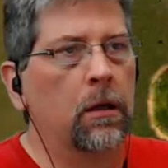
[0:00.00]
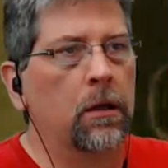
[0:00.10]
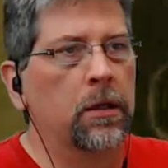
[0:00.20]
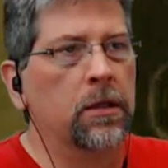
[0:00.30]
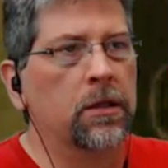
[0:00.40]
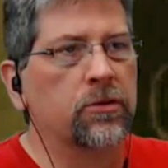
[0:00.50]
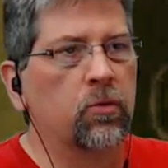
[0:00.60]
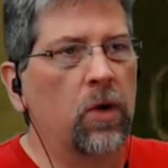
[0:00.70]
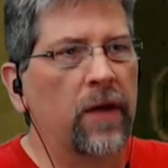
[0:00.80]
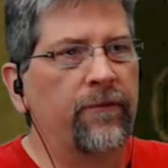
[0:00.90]
is
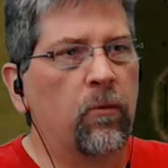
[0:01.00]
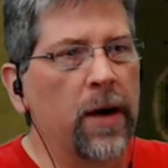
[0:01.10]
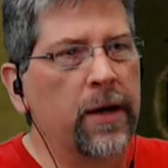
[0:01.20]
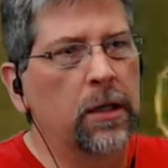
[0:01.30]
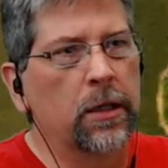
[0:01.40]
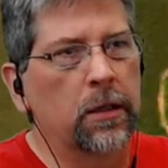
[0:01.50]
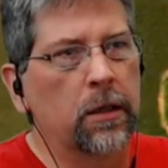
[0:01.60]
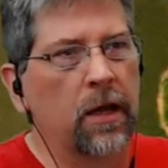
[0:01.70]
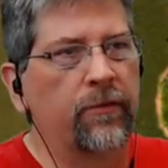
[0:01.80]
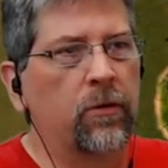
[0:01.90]
right click,
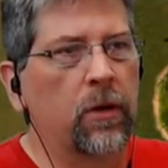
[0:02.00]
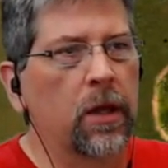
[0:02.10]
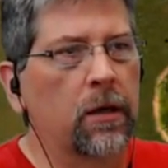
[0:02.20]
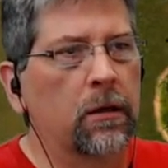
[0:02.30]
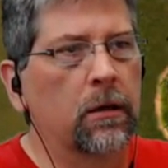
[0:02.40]
left click,